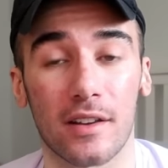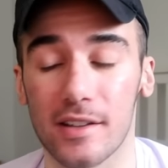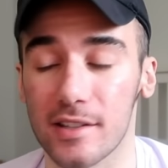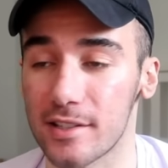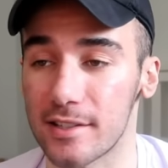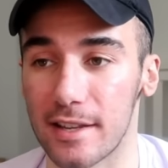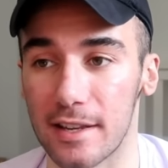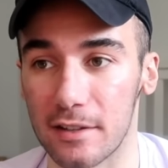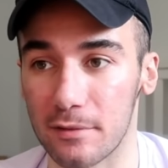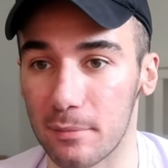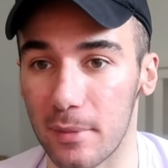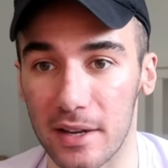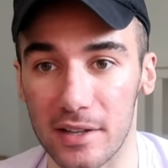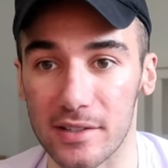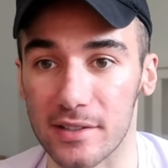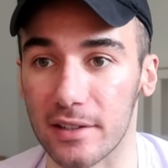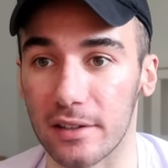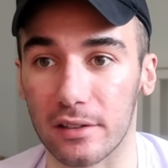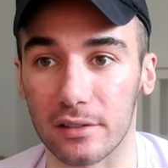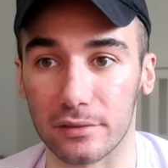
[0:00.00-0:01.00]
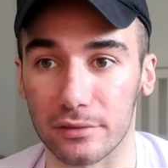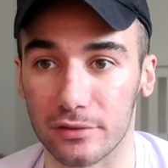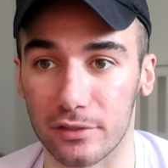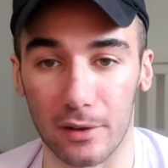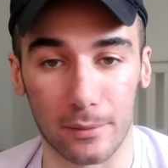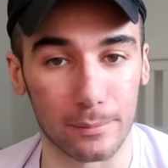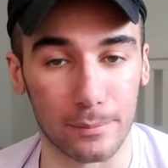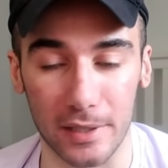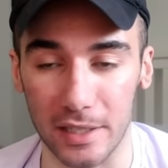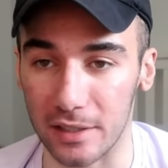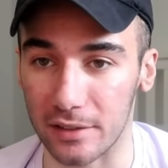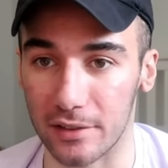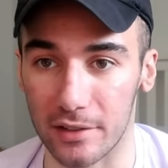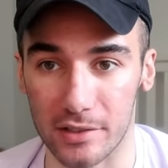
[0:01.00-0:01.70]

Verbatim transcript: save myself from being